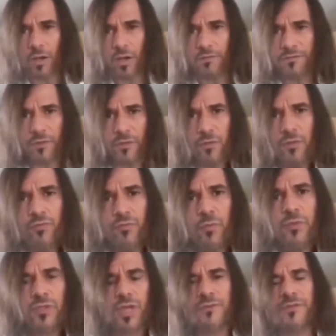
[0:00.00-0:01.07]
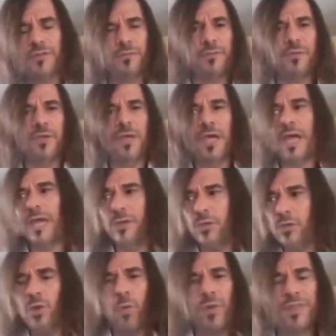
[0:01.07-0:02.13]
of who rules over them and
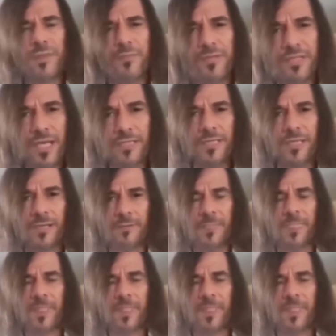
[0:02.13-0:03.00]
who or what they're protecting.